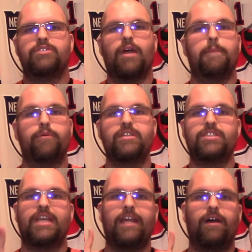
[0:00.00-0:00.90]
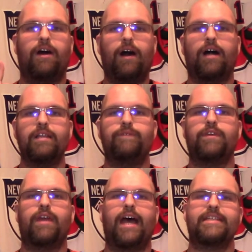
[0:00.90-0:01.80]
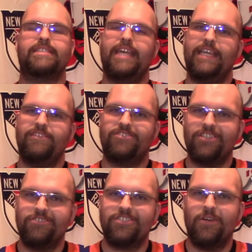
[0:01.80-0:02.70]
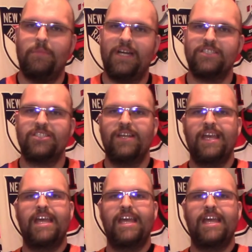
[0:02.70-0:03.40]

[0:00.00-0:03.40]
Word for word: So I appreciate all of you guys. Thank you so, so much.